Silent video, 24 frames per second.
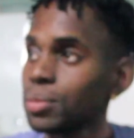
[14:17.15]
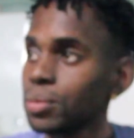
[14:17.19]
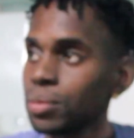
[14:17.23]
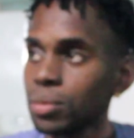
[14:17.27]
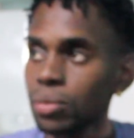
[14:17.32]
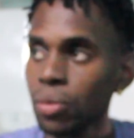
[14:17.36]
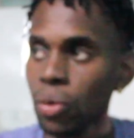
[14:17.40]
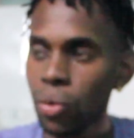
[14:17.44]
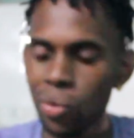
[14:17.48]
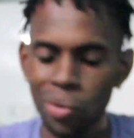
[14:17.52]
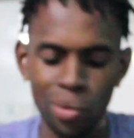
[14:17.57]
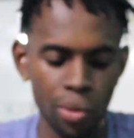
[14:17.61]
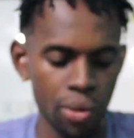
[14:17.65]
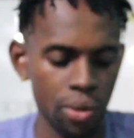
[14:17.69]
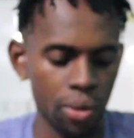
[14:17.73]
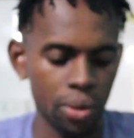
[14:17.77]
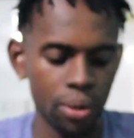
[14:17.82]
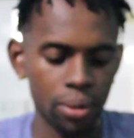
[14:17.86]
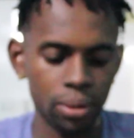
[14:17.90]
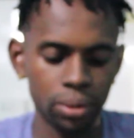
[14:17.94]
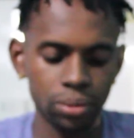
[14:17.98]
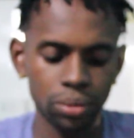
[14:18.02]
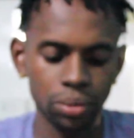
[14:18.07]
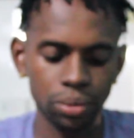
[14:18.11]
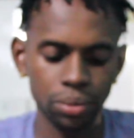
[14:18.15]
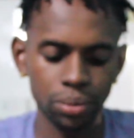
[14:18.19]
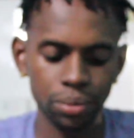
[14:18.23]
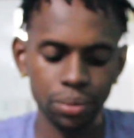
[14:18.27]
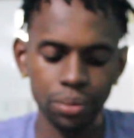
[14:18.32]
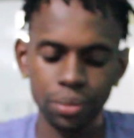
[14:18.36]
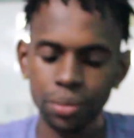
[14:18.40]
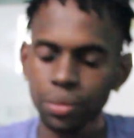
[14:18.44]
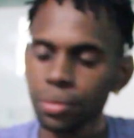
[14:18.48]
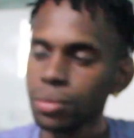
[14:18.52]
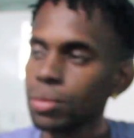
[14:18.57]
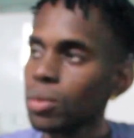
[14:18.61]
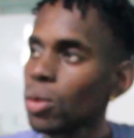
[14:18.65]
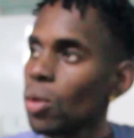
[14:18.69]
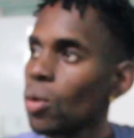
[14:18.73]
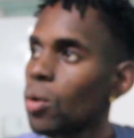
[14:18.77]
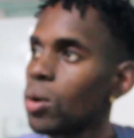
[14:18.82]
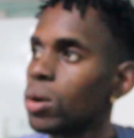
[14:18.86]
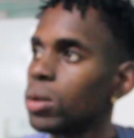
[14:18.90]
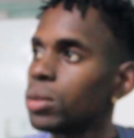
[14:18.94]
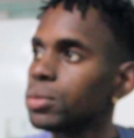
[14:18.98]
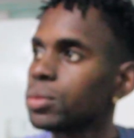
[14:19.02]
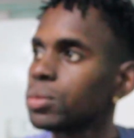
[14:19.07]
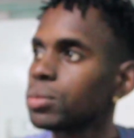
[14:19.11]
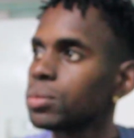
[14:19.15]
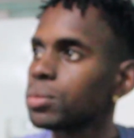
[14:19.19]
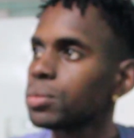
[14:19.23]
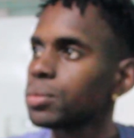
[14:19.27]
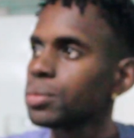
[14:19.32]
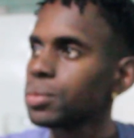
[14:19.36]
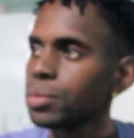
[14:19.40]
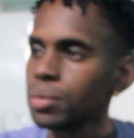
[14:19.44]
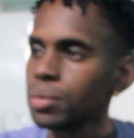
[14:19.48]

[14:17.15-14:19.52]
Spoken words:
married and they cover.